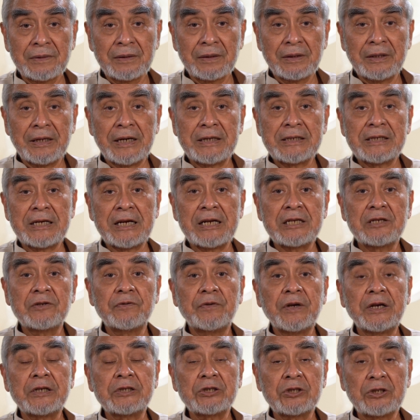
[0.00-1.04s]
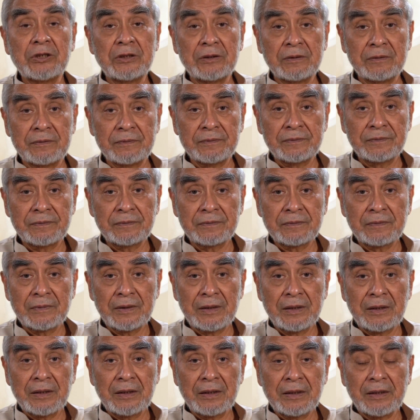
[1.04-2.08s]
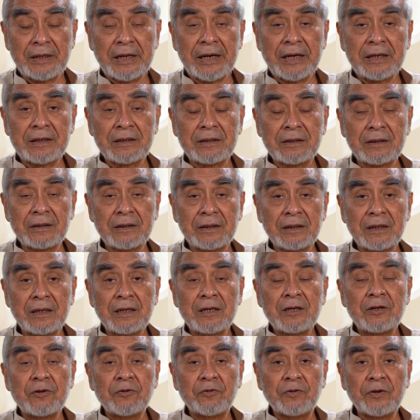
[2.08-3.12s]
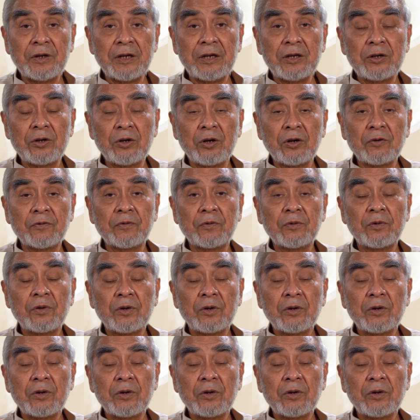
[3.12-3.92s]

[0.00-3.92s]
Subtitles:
that satisfaction, that feeling of